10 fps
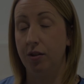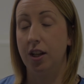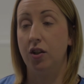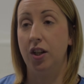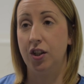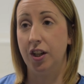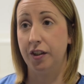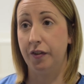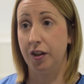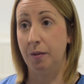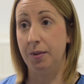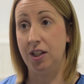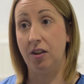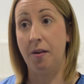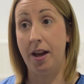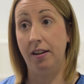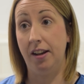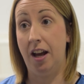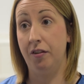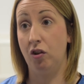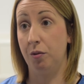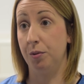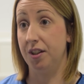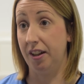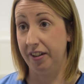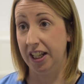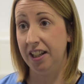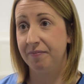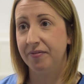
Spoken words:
situation is for somebody to come in and have a normal delivery